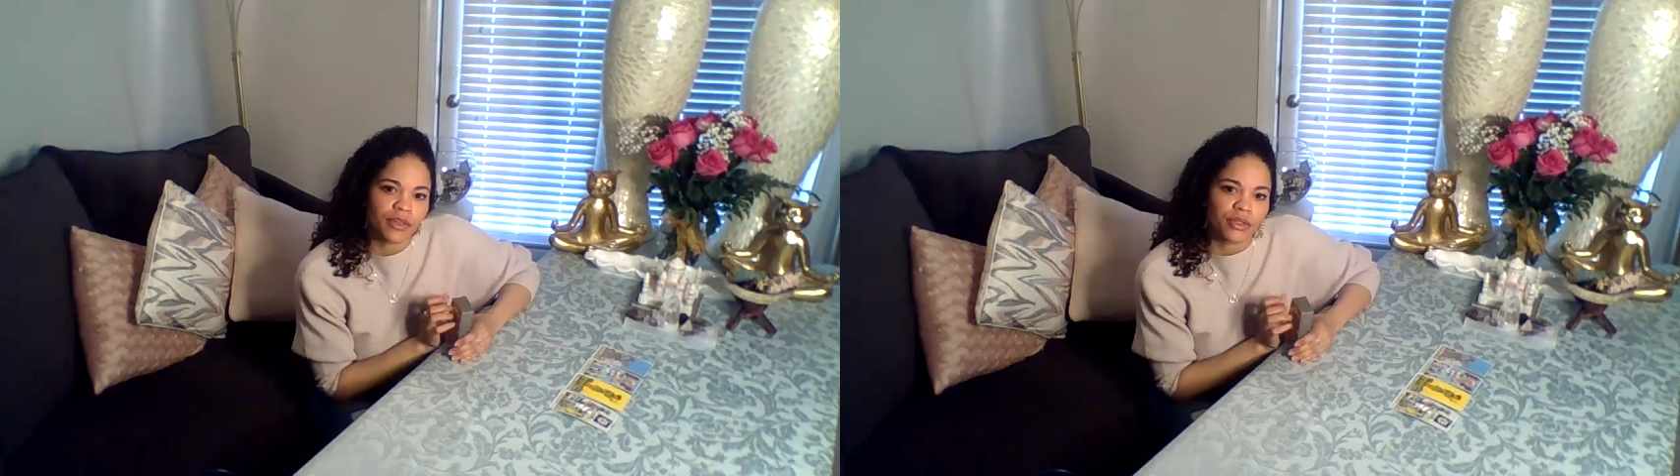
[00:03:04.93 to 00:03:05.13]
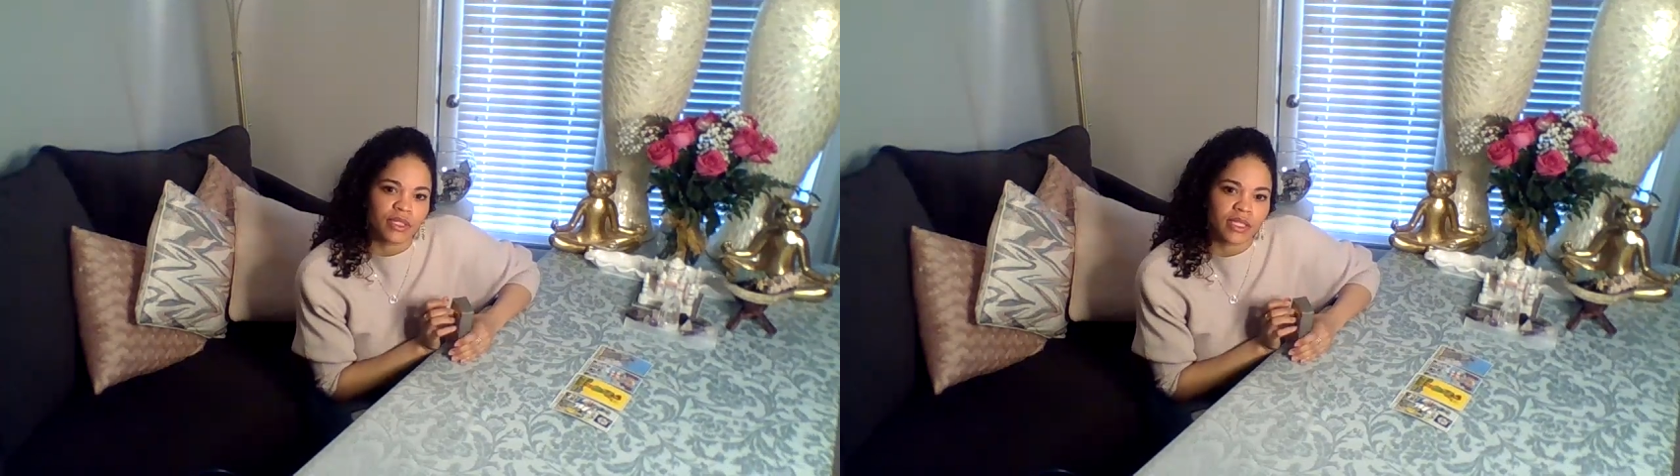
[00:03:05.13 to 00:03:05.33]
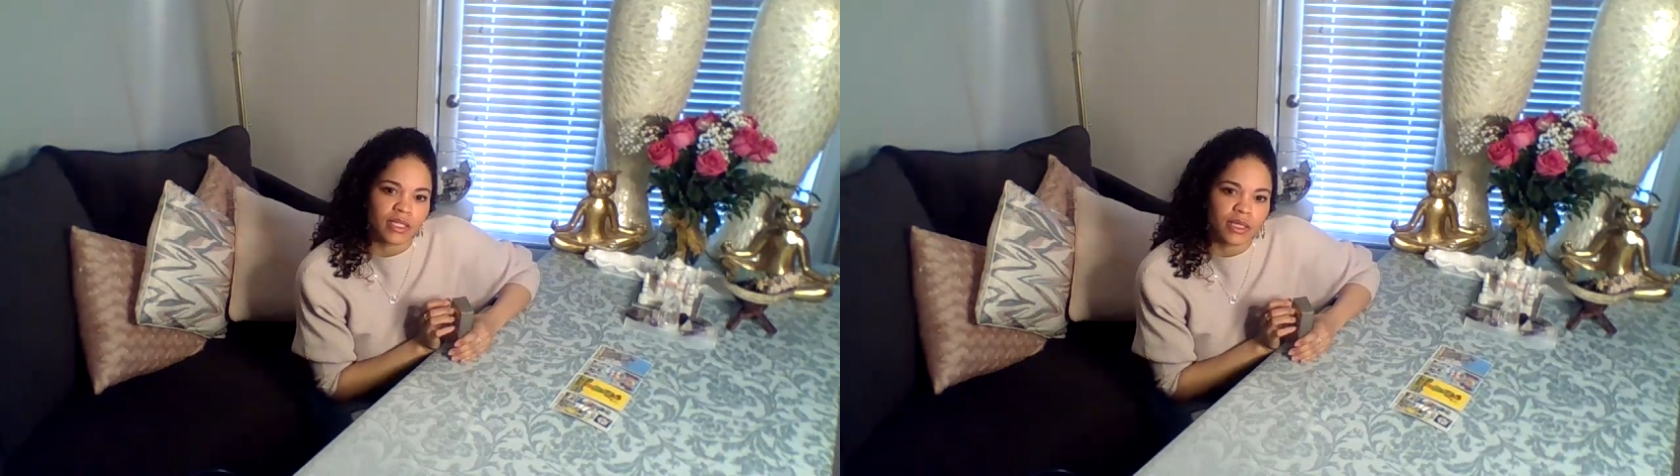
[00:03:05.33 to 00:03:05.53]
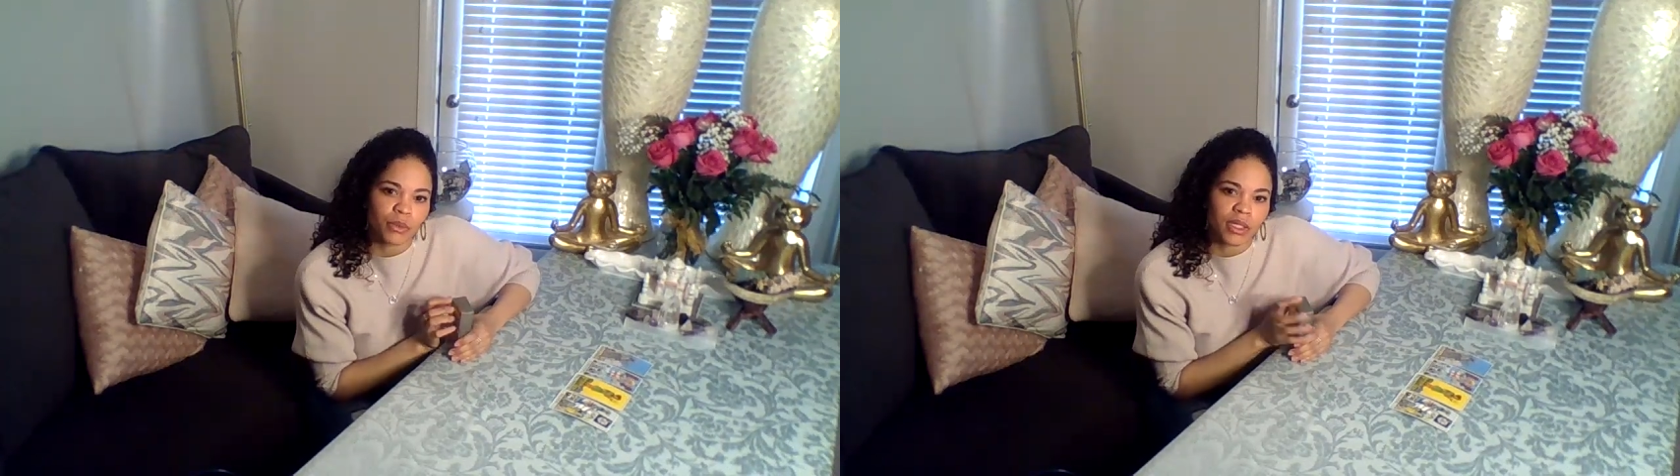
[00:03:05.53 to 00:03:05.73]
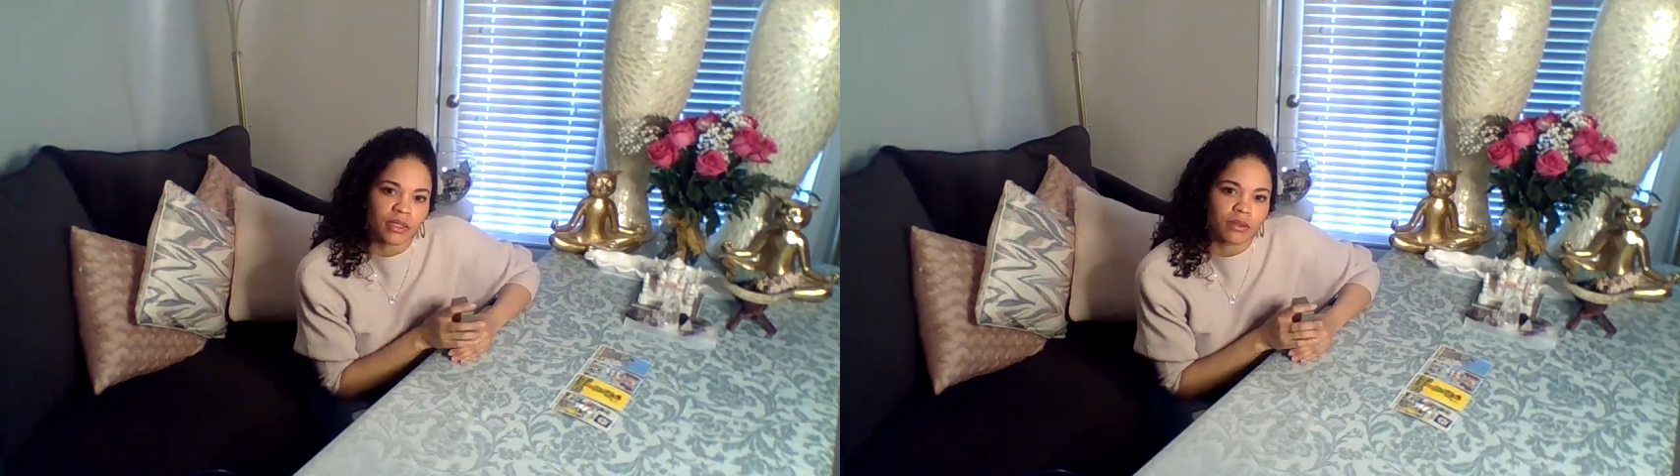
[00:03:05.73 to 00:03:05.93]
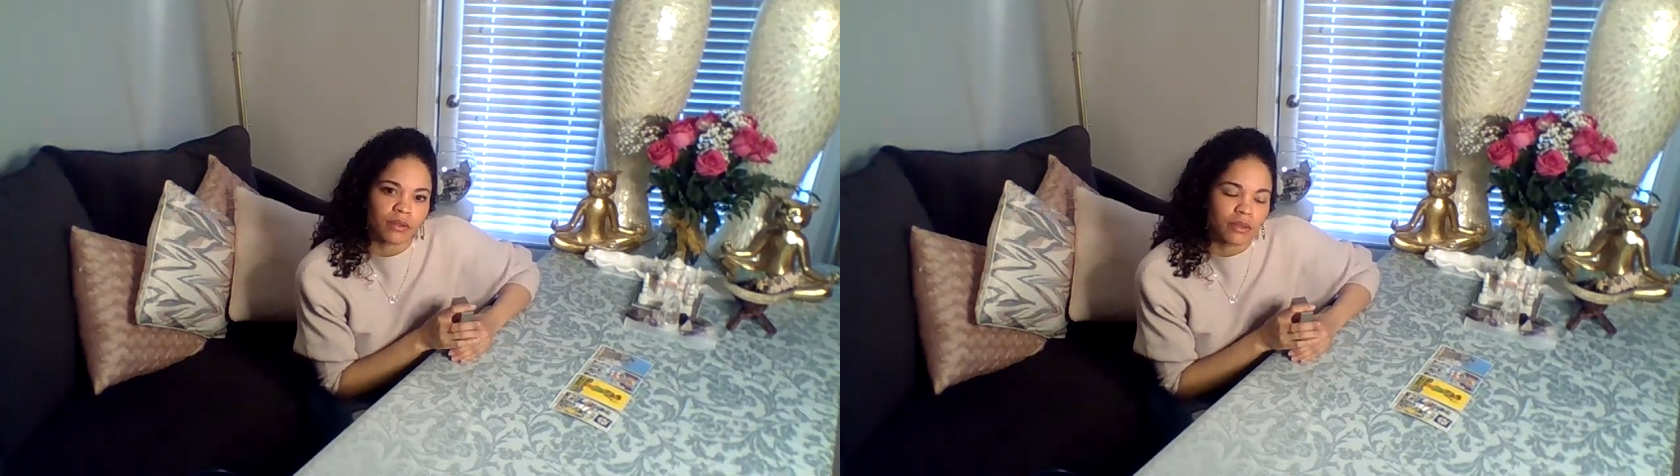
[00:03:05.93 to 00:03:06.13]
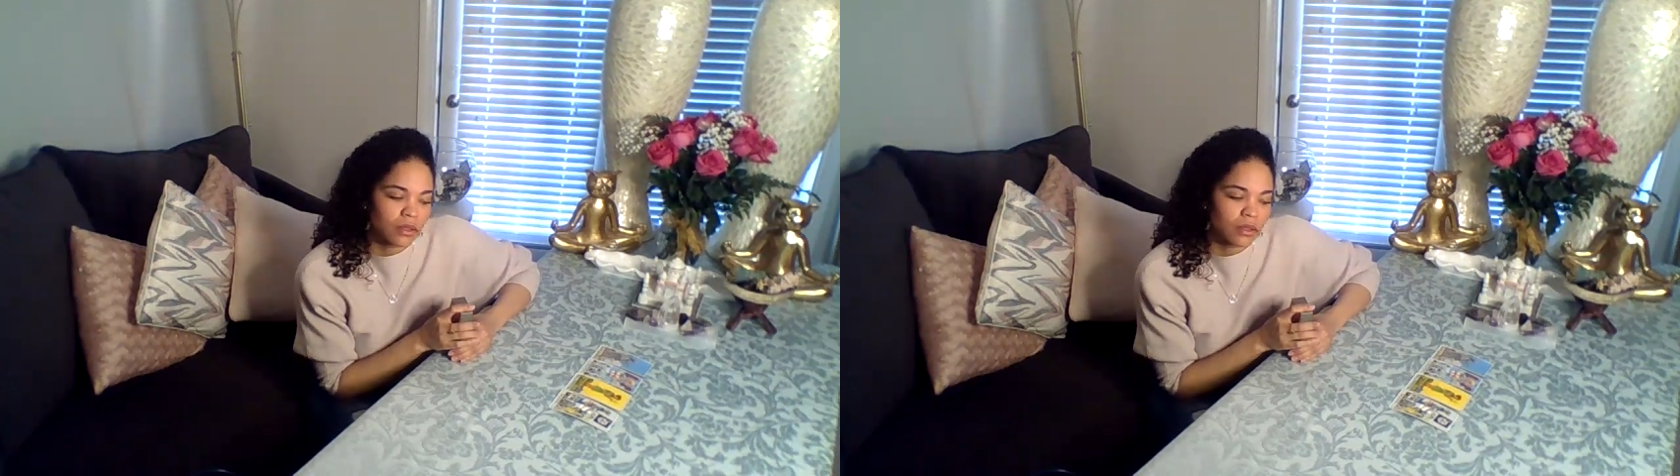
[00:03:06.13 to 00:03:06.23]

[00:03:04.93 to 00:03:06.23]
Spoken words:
dealing with,